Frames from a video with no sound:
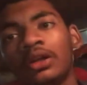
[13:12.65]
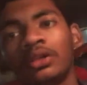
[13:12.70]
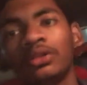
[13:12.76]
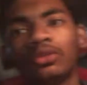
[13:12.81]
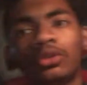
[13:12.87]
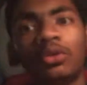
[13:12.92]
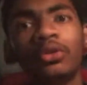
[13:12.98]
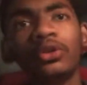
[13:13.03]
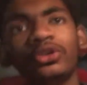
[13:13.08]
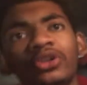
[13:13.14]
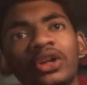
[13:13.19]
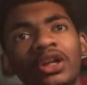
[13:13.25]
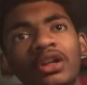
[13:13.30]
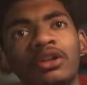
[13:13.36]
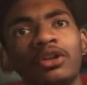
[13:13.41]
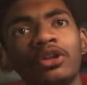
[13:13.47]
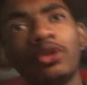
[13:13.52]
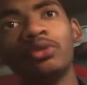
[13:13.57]
So it's
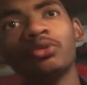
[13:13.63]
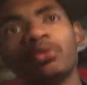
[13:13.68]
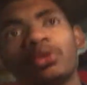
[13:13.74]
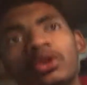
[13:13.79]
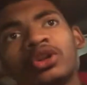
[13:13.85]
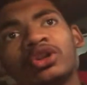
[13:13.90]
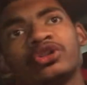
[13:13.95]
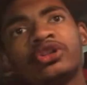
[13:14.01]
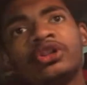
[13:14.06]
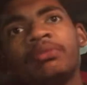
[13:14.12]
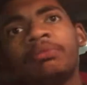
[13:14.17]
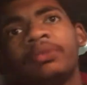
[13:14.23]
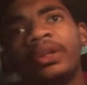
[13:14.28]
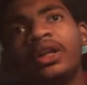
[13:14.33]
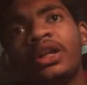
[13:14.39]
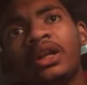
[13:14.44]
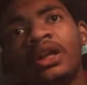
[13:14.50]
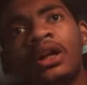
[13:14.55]
under a new ownership
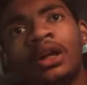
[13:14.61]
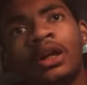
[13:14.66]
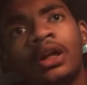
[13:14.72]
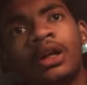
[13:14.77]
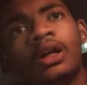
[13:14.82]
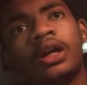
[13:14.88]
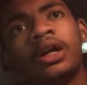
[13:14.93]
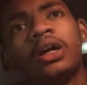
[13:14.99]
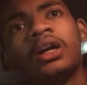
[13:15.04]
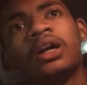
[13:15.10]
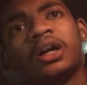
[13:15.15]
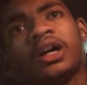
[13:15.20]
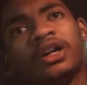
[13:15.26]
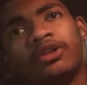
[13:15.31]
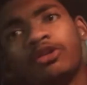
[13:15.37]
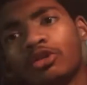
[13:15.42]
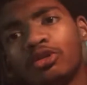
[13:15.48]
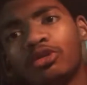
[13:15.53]
in it.
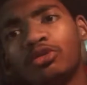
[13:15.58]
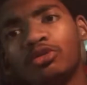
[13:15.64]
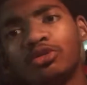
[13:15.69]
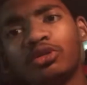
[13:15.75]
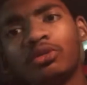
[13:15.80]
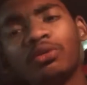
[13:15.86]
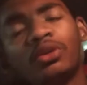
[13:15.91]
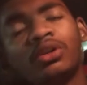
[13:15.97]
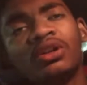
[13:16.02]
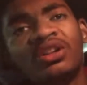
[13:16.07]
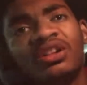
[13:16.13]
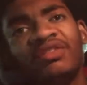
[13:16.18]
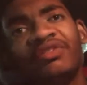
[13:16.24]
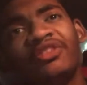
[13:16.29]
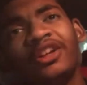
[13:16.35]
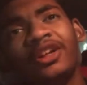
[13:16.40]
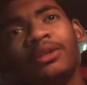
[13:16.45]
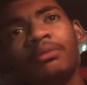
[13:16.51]
I don't know who's the owner
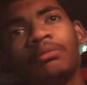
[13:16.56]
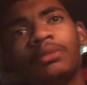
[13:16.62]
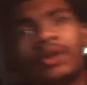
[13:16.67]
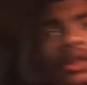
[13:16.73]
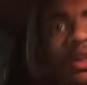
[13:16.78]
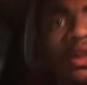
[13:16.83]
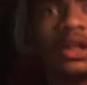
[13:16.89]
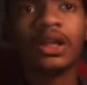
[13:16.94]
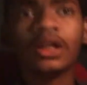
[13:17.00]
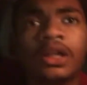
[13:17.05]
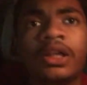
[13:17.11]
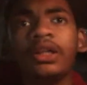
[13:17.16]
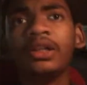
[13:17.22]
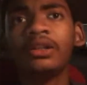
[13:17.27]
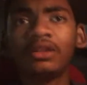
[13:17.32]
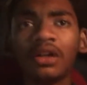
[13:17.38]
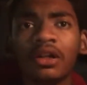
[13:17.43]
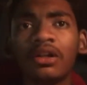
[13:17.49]
of that, but
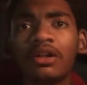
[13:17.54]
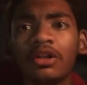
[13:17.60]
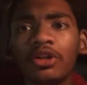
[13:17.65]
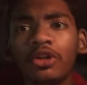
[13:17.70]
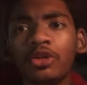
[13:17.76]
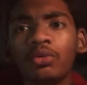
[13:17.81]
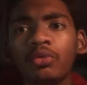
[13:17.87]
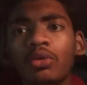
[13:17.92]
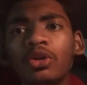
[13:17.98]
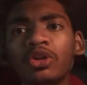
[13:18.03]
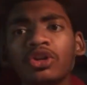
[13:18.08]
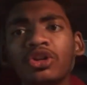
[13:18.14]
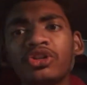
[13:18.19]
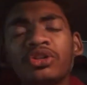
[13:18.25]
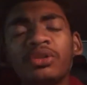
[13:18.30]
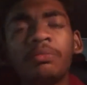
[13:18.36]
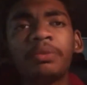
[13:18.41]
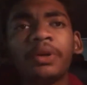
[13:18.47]
it's under a new
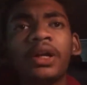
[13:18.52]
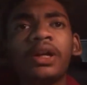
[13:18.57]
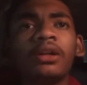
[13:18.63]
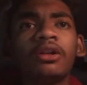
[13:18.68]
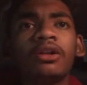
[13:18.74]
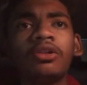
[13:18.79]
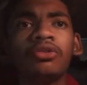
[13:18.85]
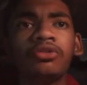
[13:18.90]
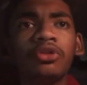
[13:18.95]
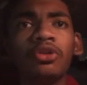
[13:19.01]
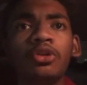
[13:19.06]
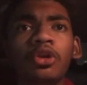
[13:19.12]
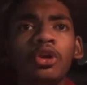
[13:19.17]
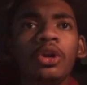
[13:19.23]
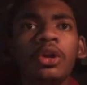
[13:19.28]
ownership. And also